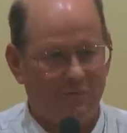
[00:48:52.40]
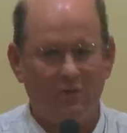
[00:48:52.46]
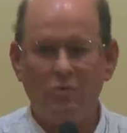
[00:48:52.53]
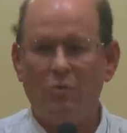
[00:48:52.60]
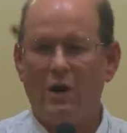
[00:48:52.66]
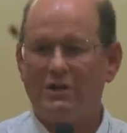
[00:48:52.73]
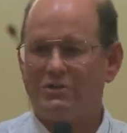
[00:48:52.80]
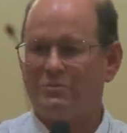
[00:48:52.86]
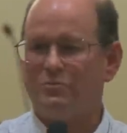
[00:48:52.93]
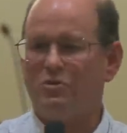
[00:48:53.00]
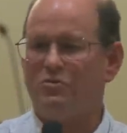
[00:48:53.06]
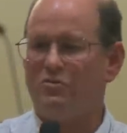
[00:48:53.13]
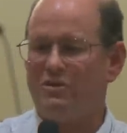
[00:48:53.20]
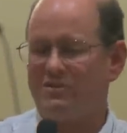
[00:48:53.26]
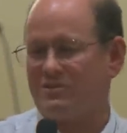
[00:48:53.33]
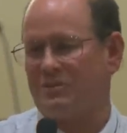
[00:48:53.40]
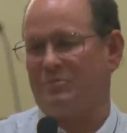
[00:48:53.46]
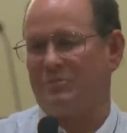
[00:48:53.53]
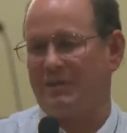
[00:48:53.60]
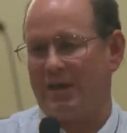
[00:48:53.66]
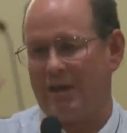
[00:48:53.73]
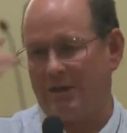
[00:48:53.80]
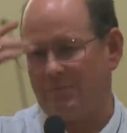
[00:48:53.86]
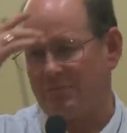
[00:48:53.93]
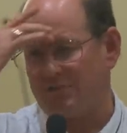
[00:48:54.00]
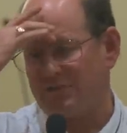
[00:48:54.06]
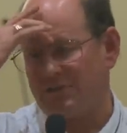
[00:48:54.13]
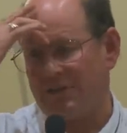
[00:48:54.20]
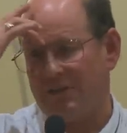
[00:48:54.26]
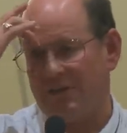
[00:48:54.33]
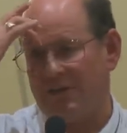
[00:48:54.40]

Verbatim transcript: You watch movies sometimes.